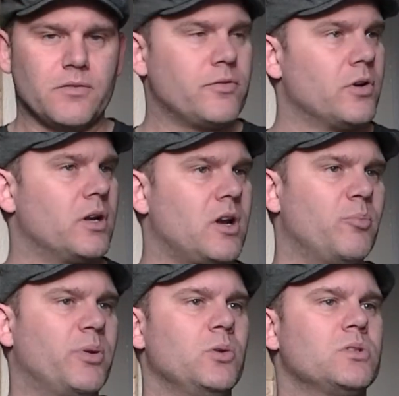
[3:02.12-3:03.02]
in front of the
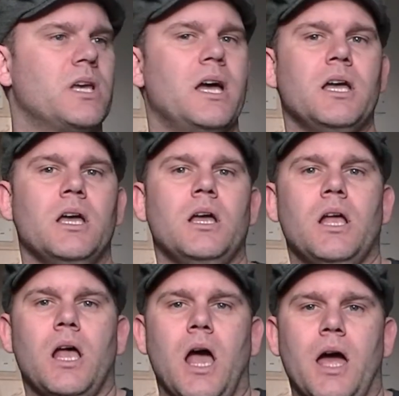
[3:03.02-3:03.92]
computer,
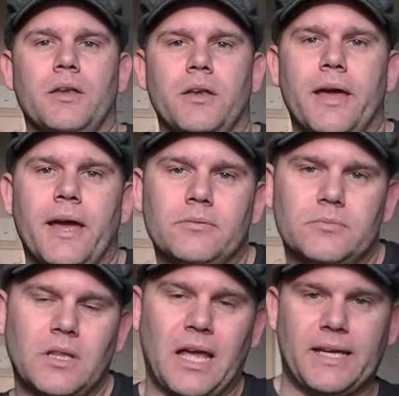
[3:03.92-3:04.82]
and
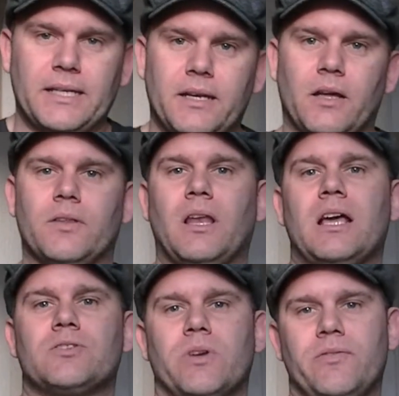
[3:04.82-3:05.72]
like I did on the
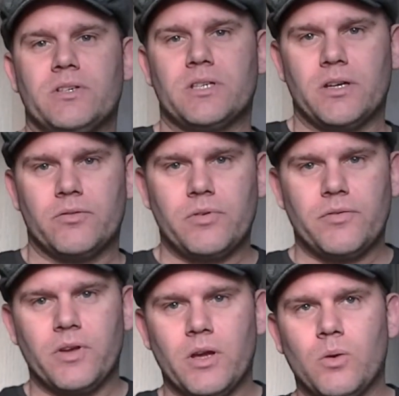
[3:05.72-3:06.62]
last revisited
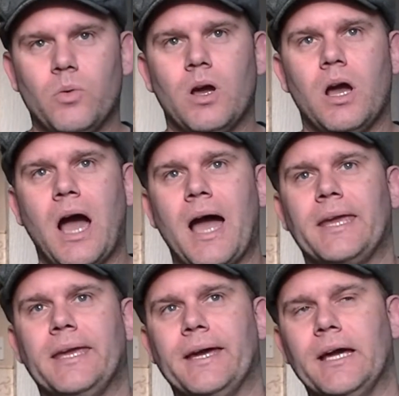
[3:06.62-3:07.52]
review, I
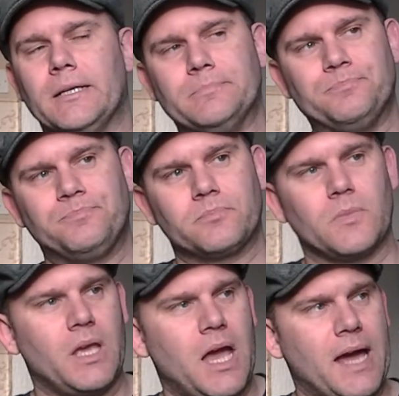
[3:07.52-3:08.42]

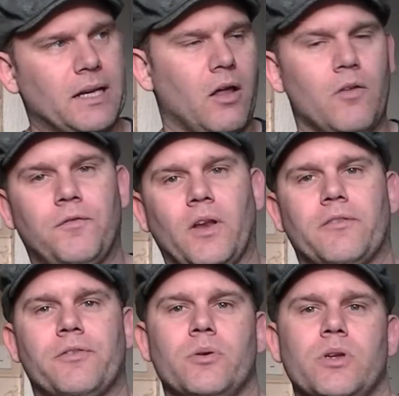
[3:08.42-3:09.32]
had a little
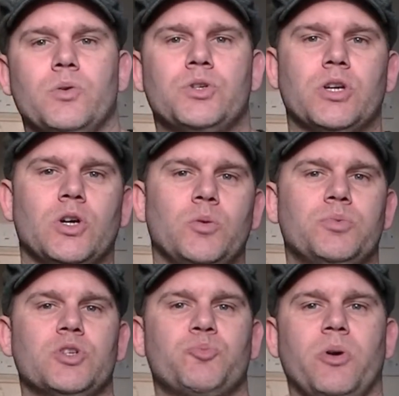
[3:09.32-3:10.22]
flick through
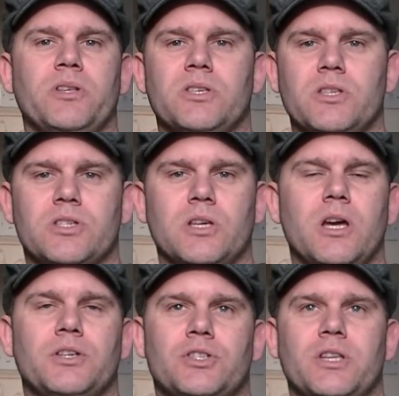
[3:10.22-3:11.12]
YouTube, just put into the
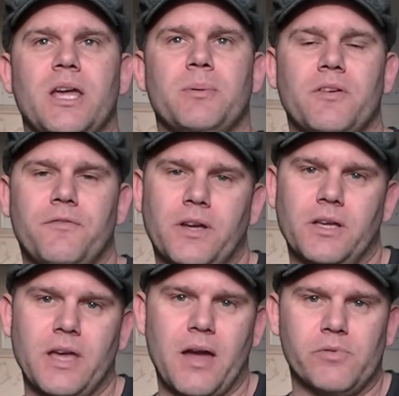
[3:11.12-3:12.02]
search the name of the
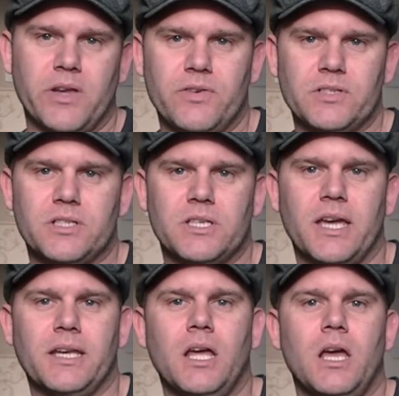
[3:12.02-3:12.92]
figure that I'm
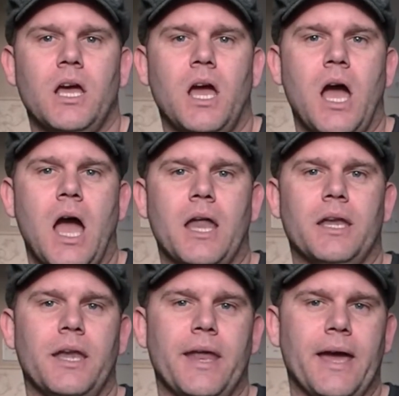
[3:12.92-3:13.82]
revisiting,
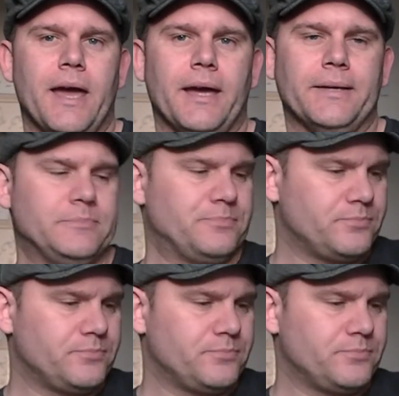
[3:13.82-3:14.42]
and had